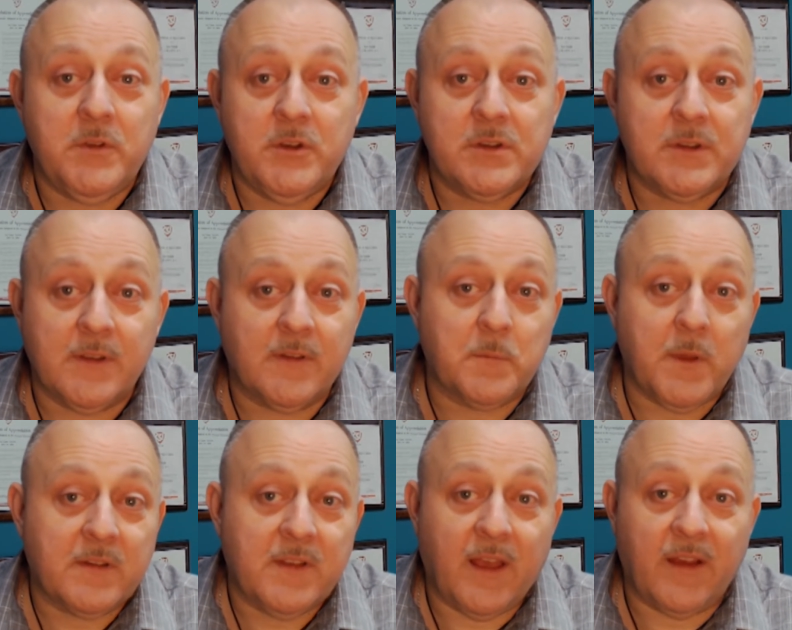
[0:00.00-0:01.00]
you should
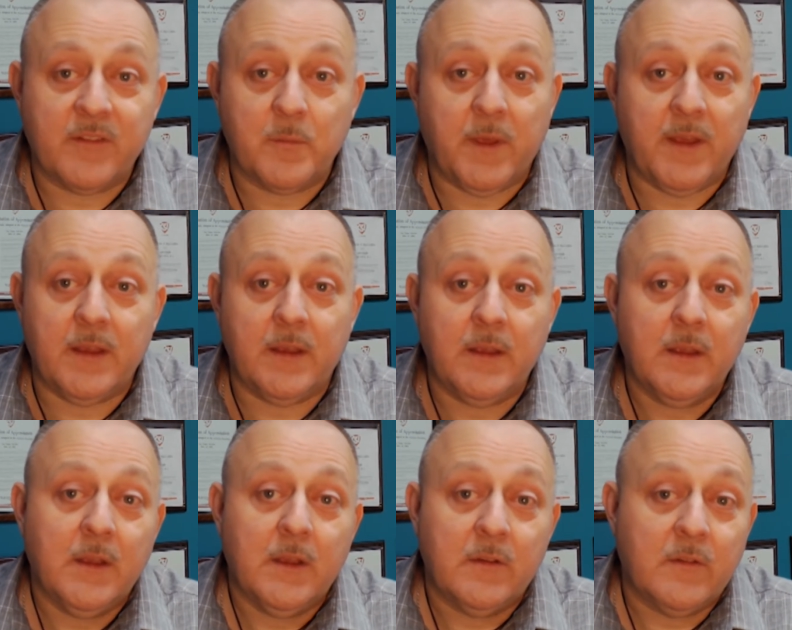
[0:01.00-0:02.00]
expect to have to pay
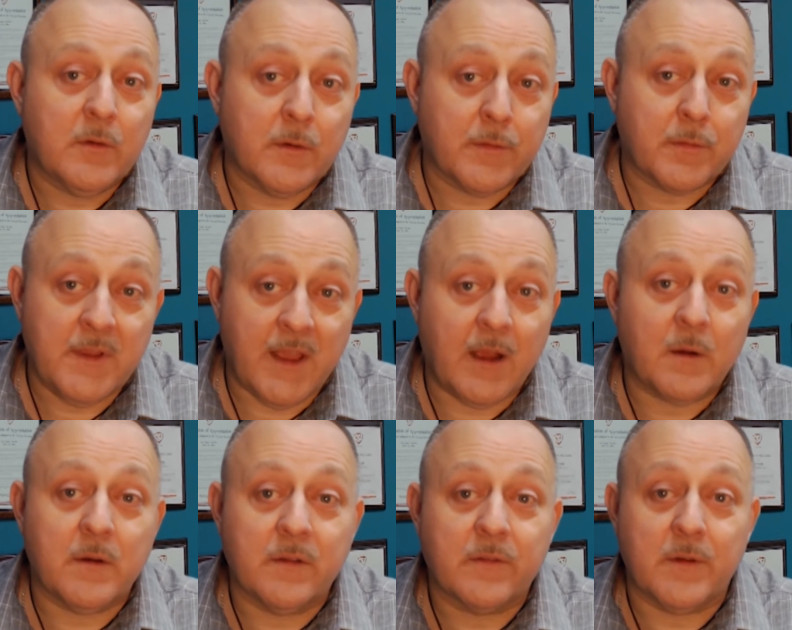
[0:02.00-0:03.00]
2 or 3
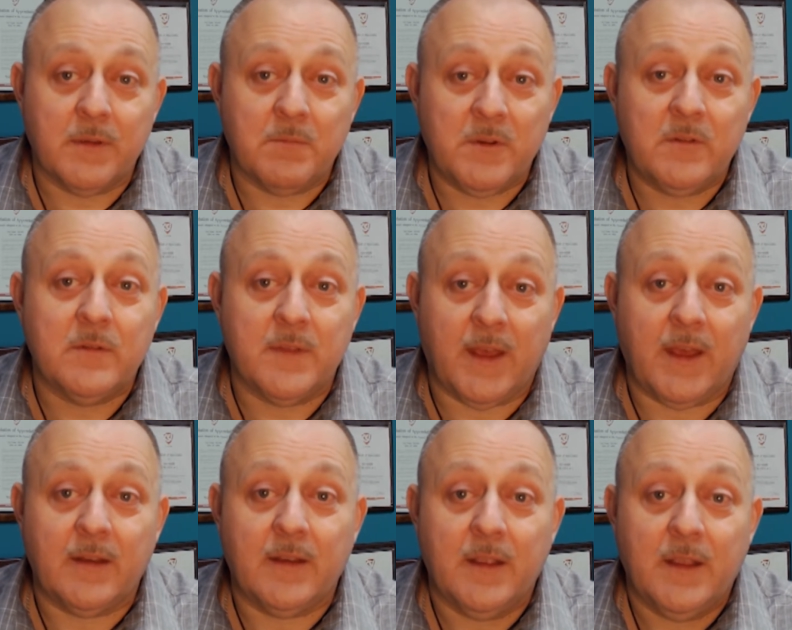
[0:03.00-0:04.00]
hours for him to do that.